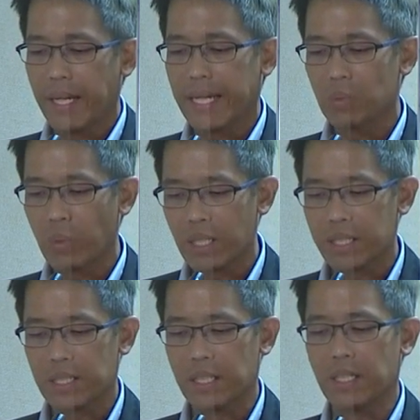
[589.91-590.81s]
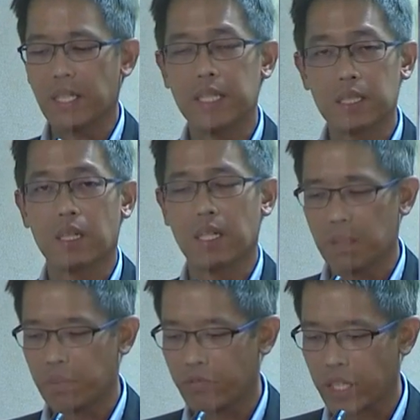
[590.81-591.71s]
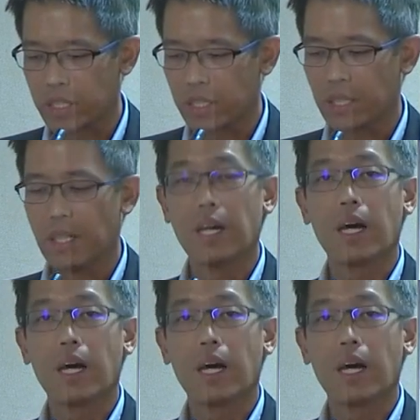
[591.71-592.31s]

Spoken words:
as well as in his or her profession,